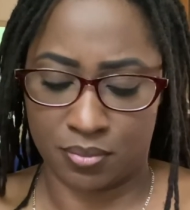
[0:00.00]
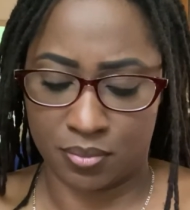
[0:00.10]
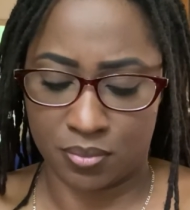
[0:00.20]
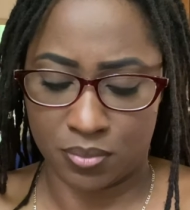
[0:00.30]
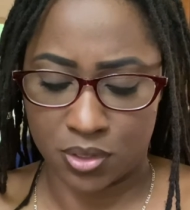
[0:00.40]

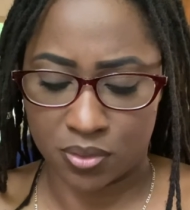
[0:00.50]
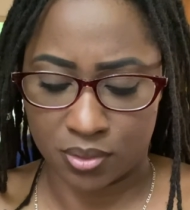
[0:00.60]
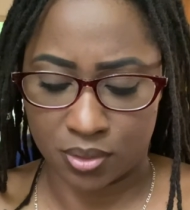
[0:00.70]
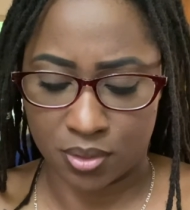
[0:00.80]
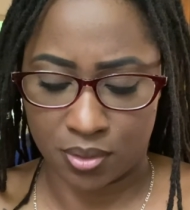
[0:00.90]
And this one's
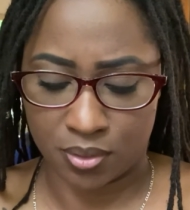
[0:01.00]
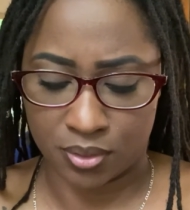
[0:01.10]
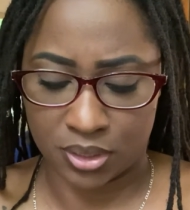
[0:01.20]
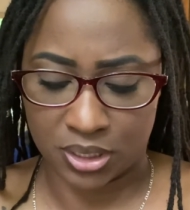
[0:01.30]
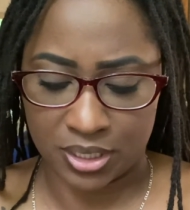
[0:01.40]
called
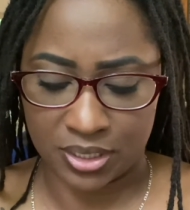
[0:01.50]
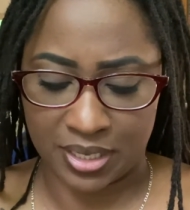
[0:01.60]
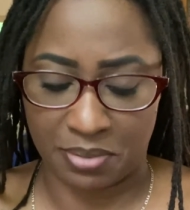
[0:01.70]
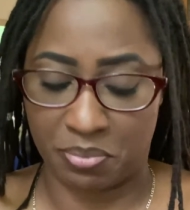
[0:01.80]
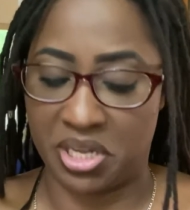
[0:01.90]

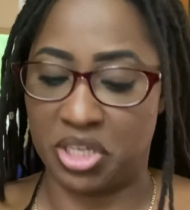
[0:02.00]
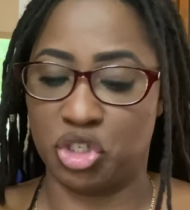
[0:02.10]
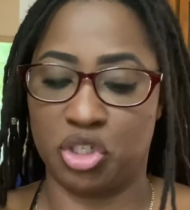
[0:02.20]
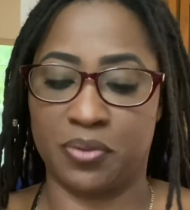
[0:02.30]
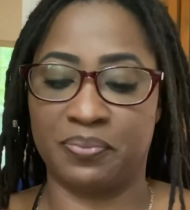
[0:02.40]
Sunset
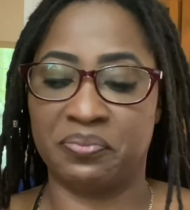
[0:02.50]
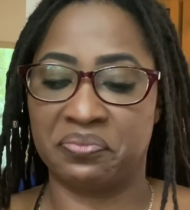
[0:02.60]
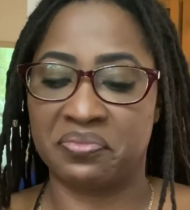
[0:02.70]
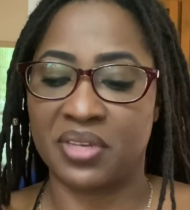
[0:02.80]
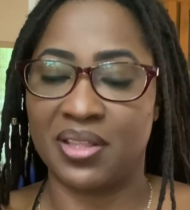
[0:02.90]
Peach.
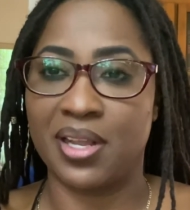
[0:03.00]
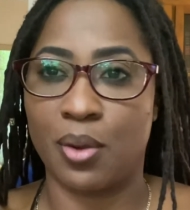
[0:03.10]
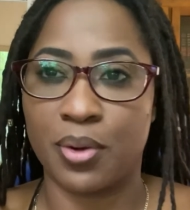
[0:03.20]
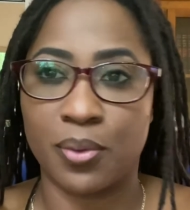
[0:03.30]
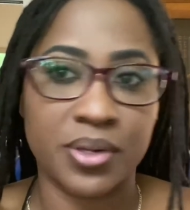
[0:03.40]
I think I
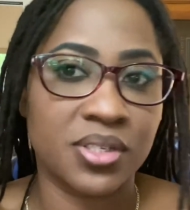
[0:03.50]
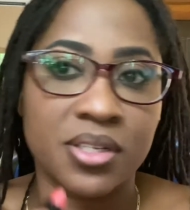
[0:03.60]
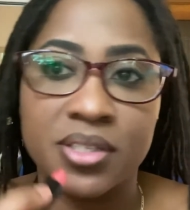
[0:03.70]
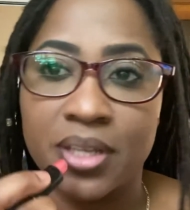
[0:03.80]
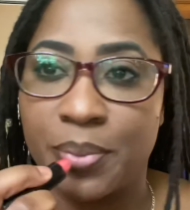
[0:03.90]
want to wear
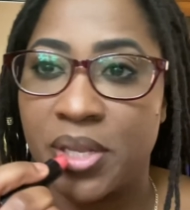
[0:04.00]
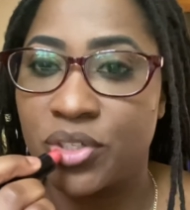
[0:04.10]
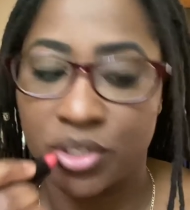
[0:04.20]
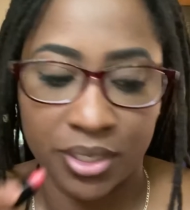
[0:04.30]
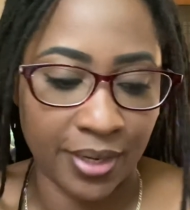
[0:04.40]
Sunset Peach
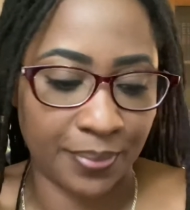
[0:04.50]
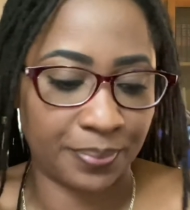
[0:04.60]
today.